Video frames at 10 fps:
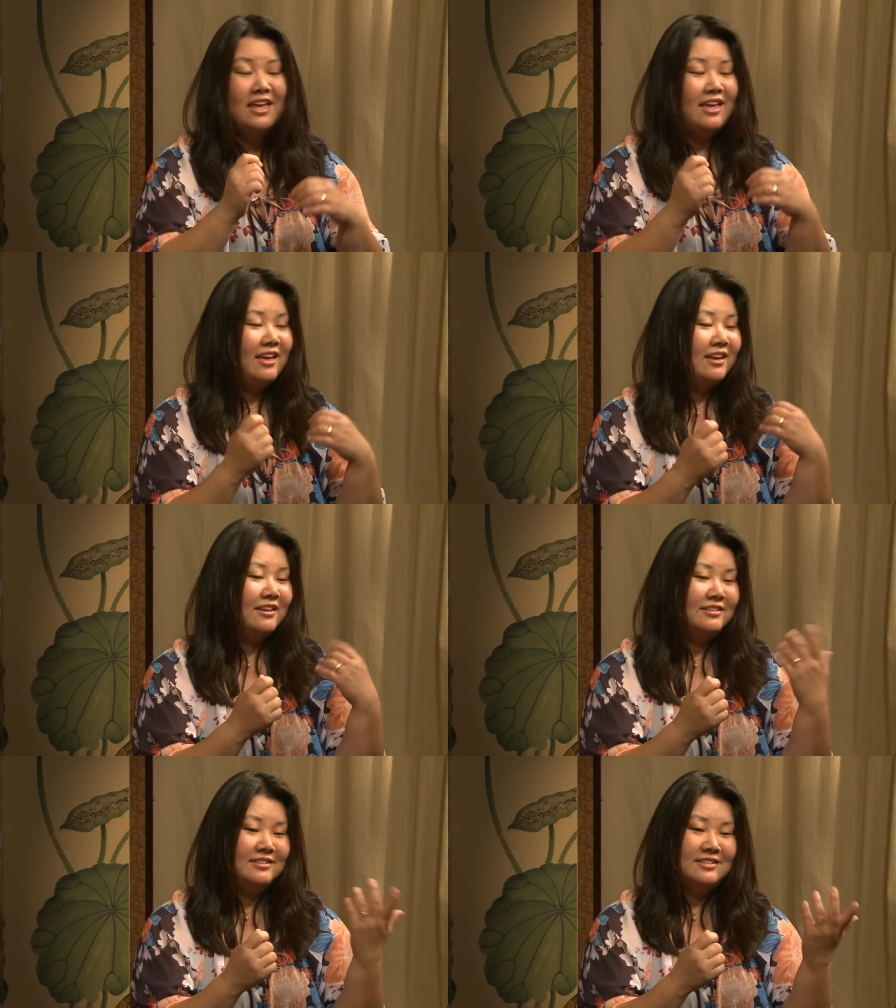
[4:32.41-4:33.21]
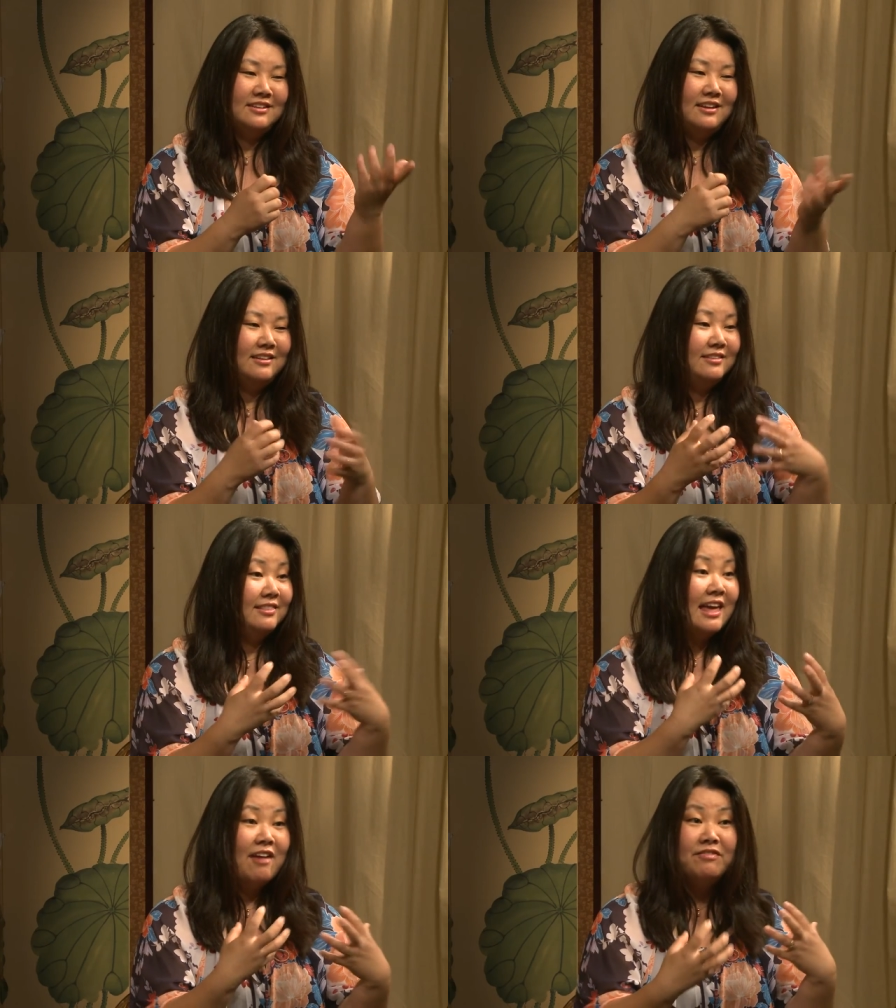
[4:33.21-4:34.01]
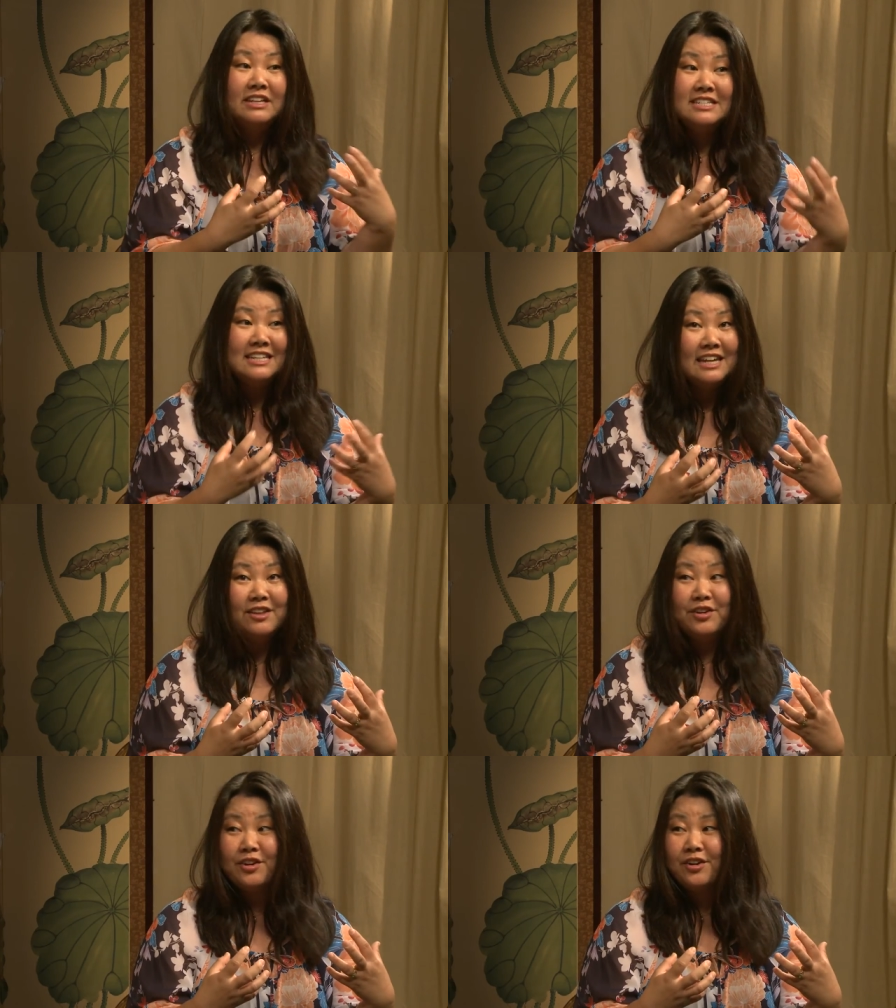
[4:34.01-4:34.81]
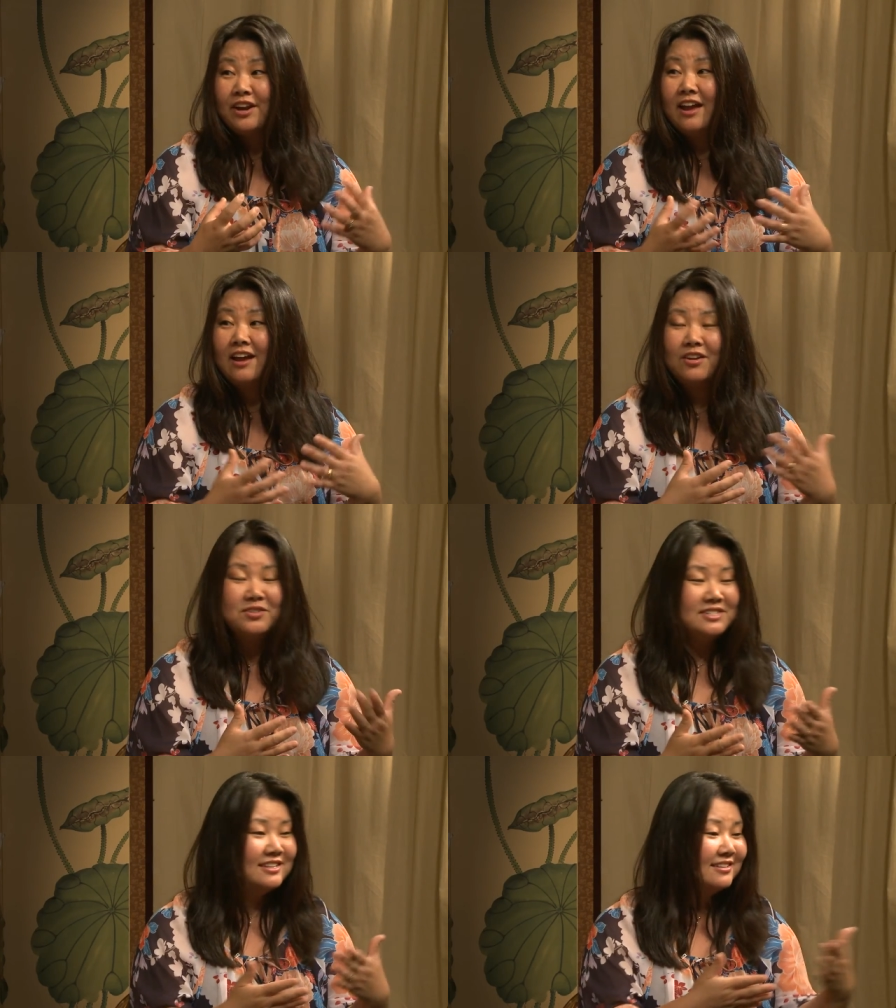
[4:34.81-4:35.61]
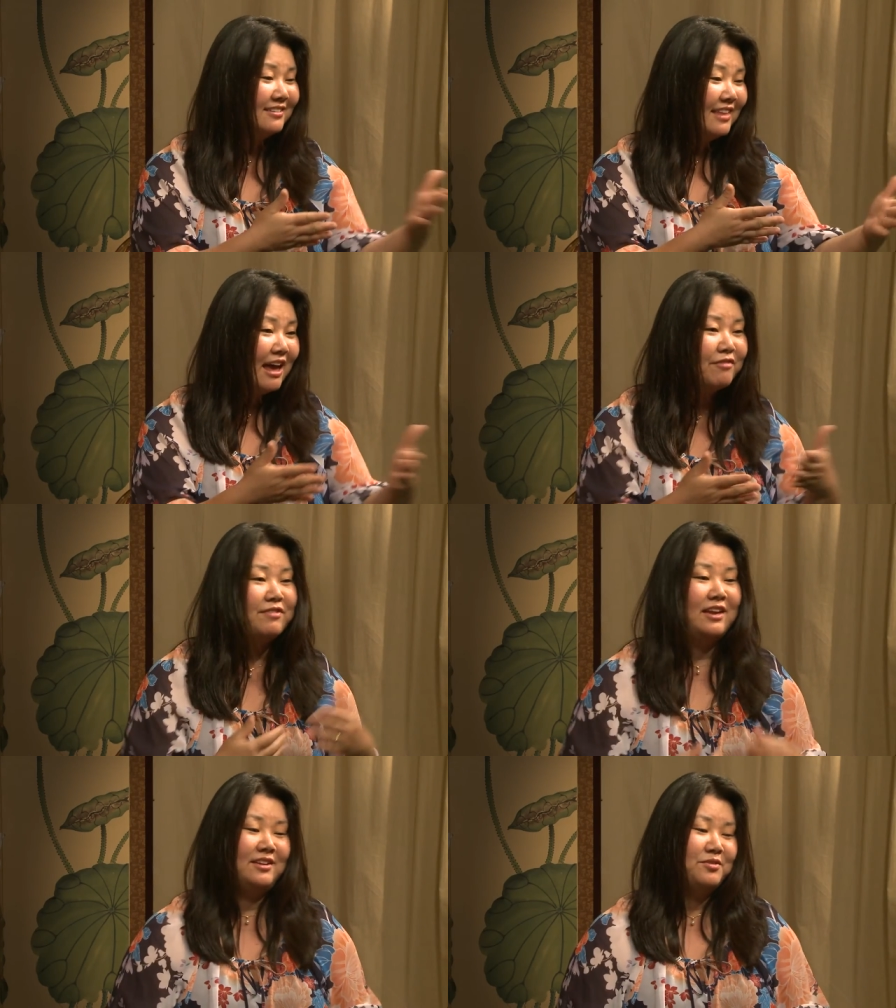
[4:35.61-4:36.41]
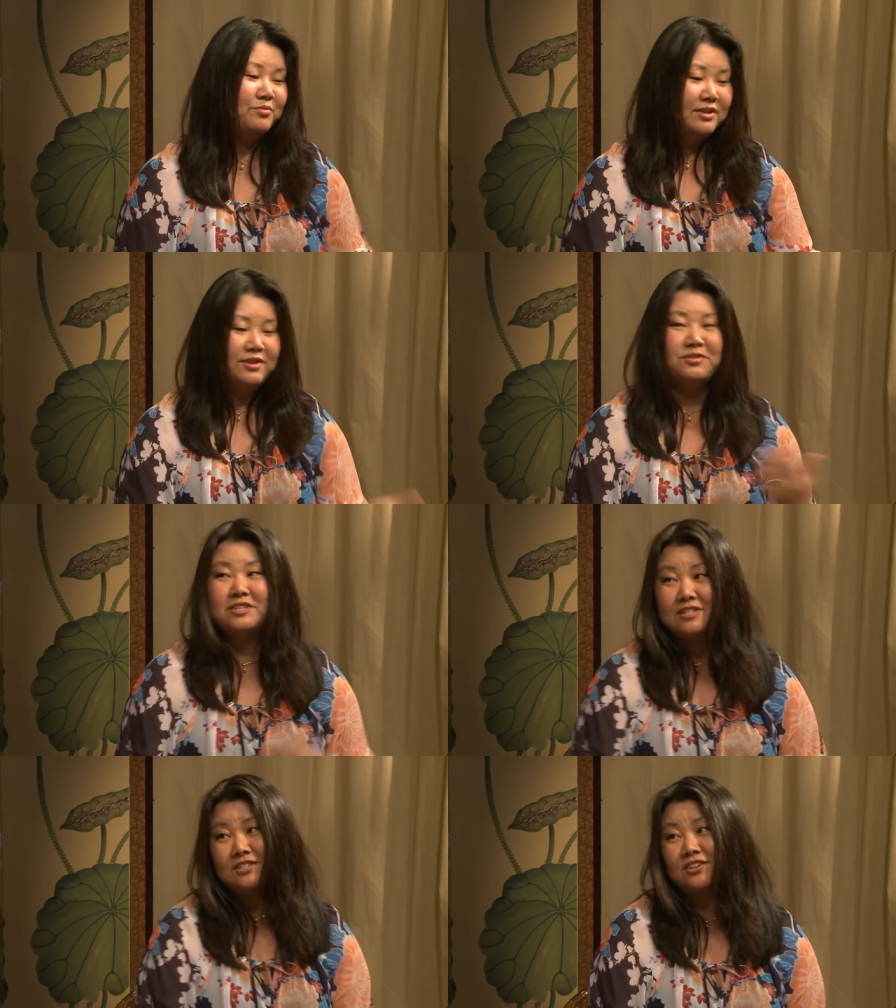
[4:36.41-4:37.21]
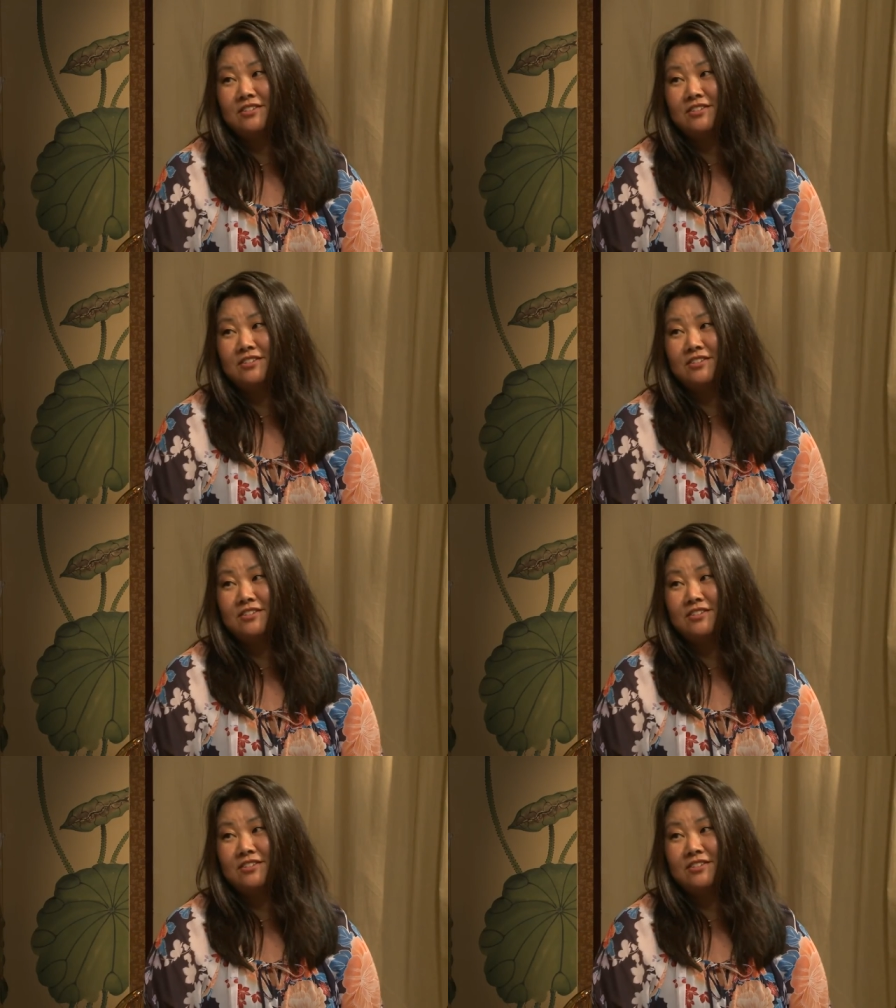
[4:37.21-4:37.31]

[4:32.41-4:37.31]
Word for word: And laughing together how is it laughing with your sister